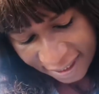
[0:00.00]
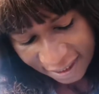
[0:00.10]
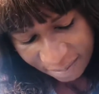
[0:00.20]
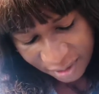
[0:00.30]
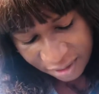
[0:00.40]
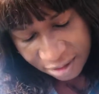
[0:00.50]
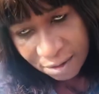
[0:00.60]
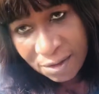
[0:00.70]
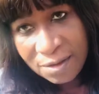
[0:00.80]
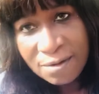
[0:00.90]
let me
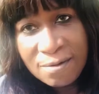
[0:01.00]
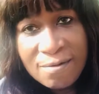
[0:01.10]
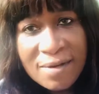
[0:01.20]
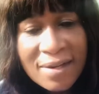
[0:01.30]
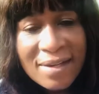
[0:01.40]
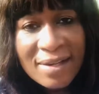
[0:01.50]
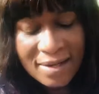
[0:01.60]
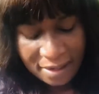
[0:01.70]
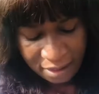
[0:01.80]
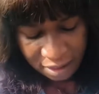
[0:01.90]
show you
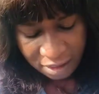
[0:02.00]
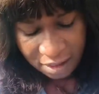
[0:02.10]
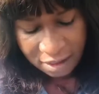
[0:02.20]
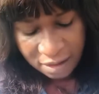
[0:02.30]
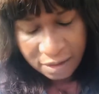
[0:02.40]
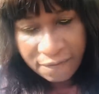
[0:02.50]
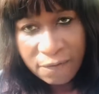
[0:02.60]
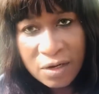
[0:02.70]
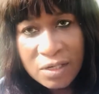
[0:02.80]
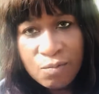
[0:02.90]
the
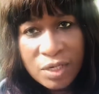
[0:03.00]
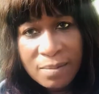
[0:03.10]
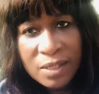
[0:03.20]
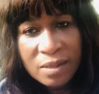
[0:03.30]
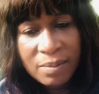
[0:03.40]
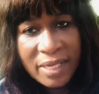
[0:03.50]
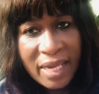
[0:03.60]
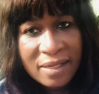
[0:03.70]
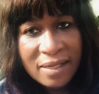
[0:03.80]
first one I'm gonna plant.